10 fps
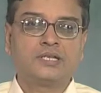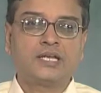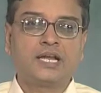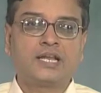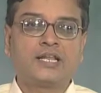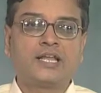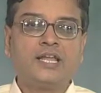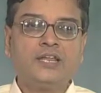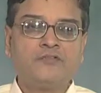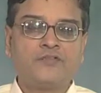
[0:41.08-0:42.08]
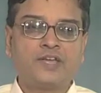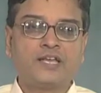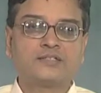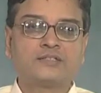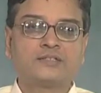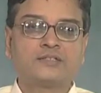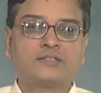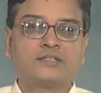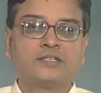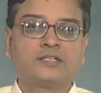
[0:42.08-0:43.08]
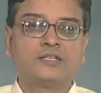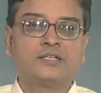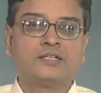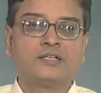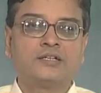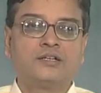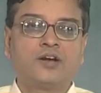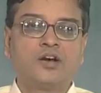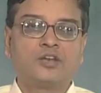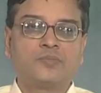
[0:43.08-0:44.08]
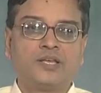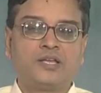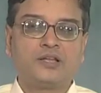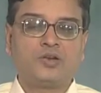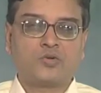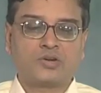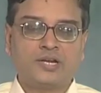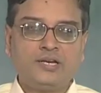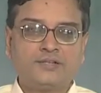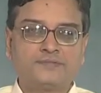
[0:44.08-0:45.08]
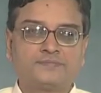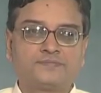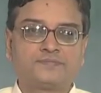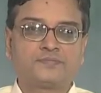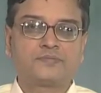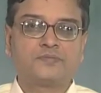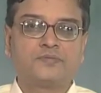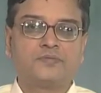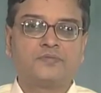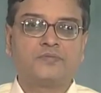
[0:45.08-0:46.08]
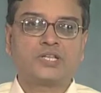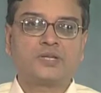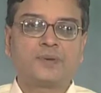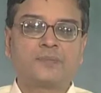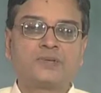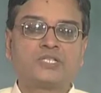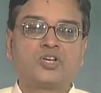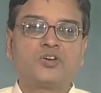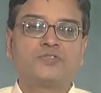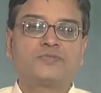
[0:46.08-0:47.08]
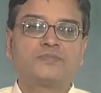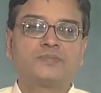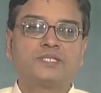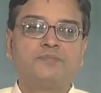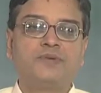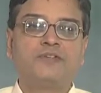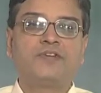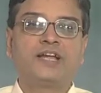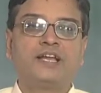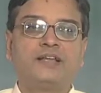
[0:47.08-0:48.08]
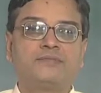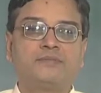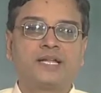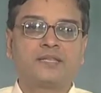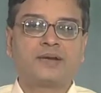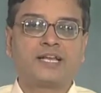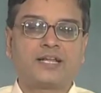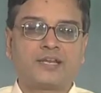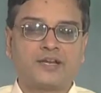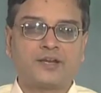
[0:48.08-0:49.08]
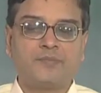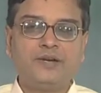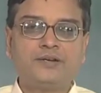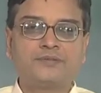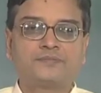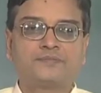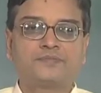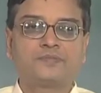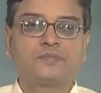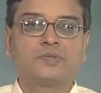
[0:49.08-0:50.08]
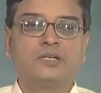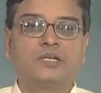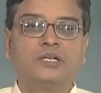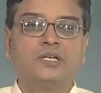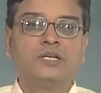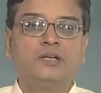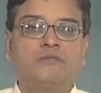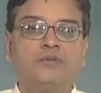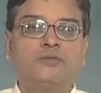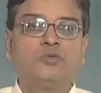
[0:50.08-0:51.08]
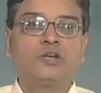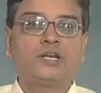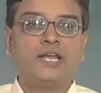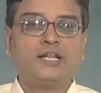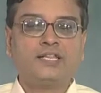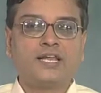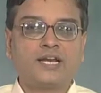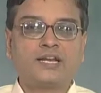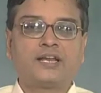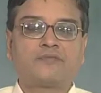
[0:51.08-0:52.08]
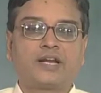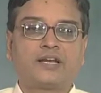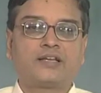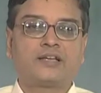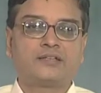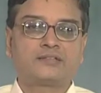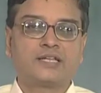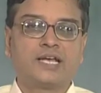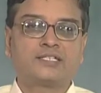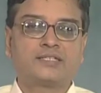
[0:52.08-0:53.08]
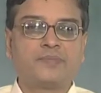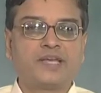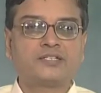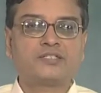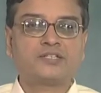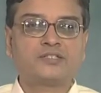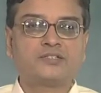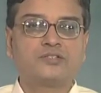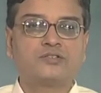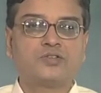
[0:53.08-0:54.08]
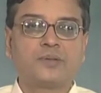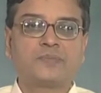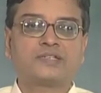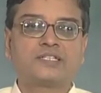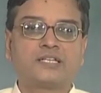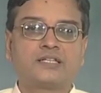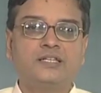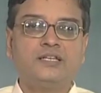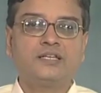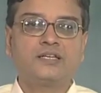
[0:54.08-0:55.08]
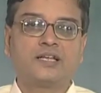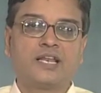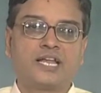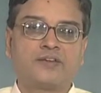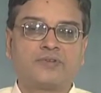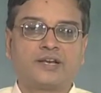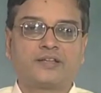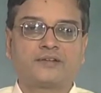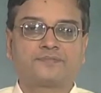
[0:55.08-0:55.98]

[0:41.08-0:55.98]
and in phase are to be looked at. For the purpose of simplified mathematical treatment, we would take the electric vector as the basis to represent the light vector.